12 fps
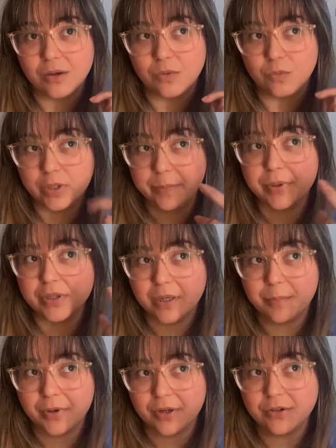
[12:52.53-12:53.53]
We put
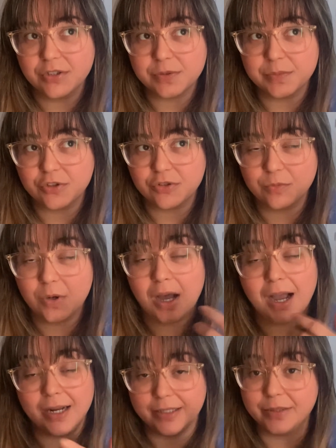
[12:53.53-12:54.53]
up our Christmas tree. Well,
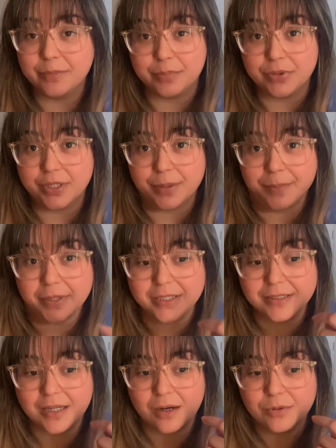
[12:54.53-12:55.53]
I didn't put up
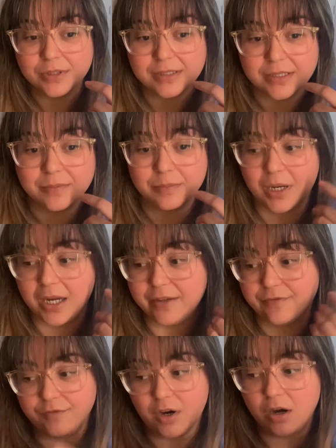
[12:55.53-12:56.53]
because I was in my
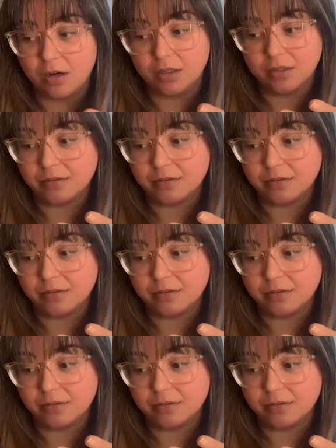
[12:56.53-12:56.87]
fog.